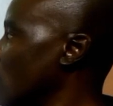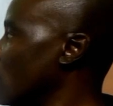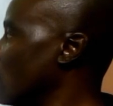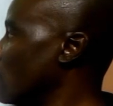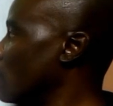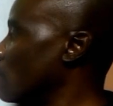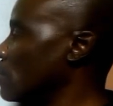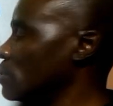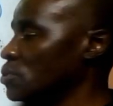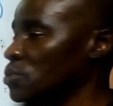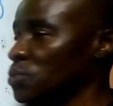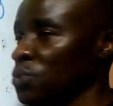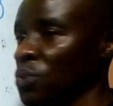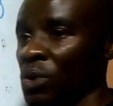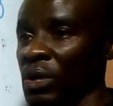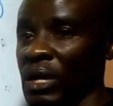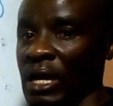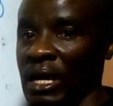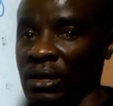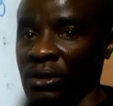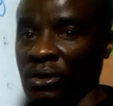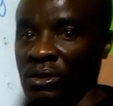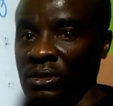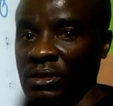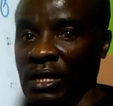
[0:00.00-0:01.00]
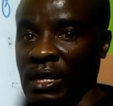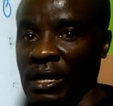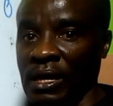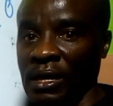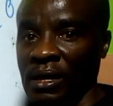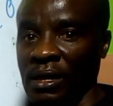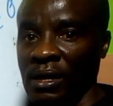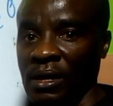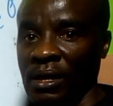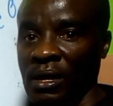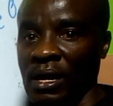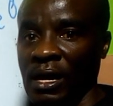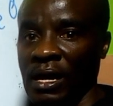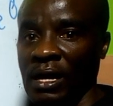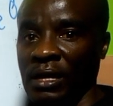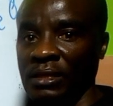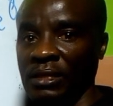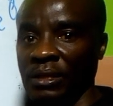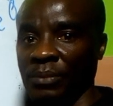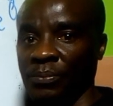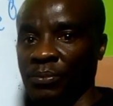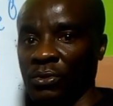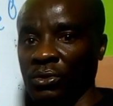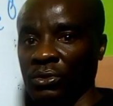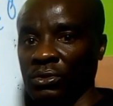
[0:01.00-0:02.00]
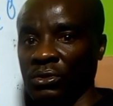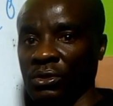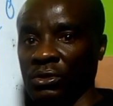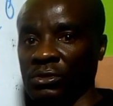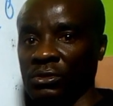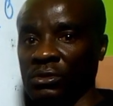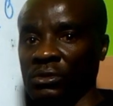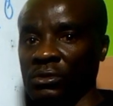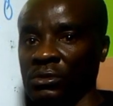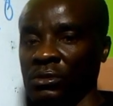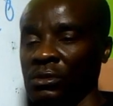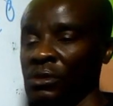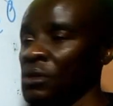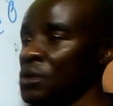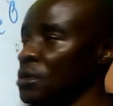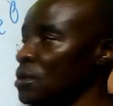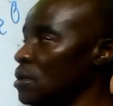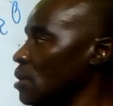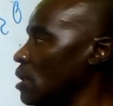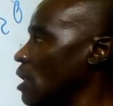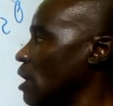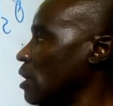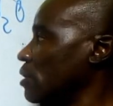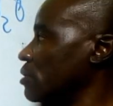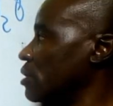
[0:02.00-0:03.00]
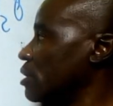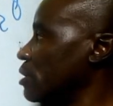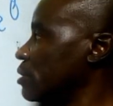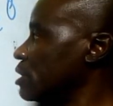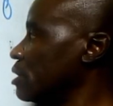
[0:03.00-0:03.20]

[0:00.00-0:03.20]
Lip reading: with one another and the products. Now, the